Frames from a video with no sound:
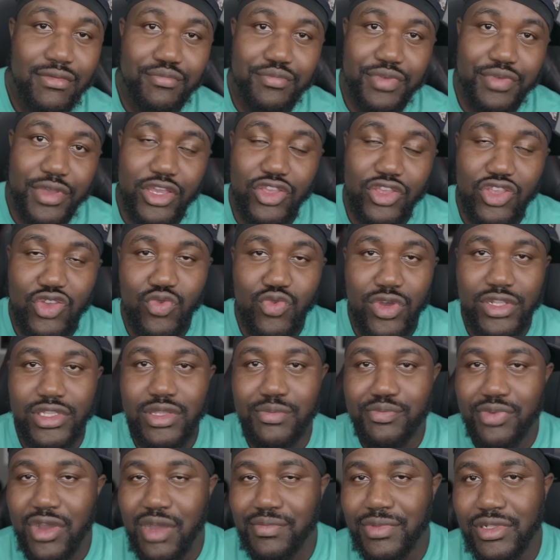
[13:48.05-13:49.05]
Big U wants the
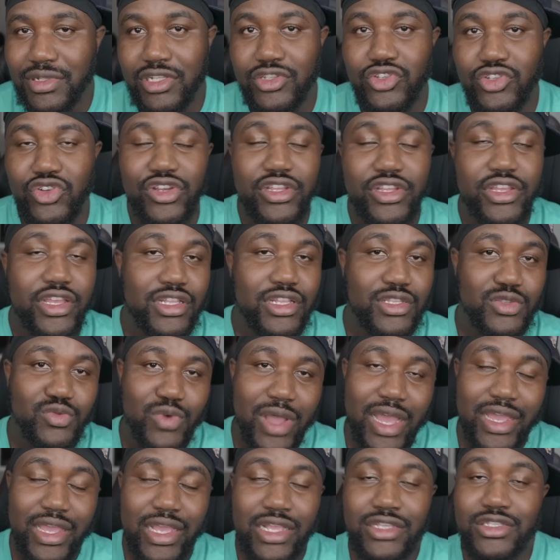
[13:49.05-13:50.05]
public to turn against
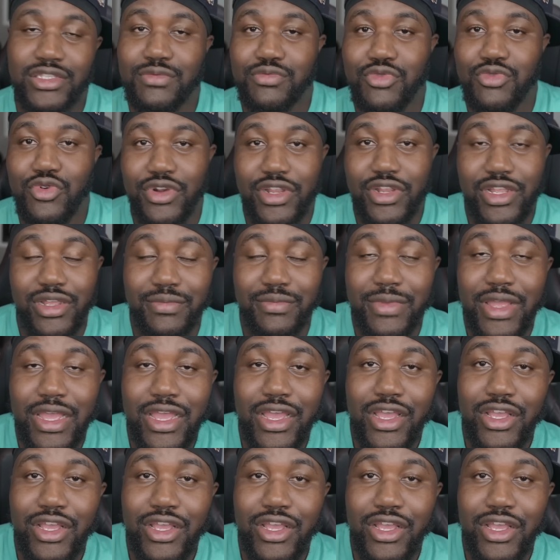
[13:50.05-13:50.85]
Wack and support him.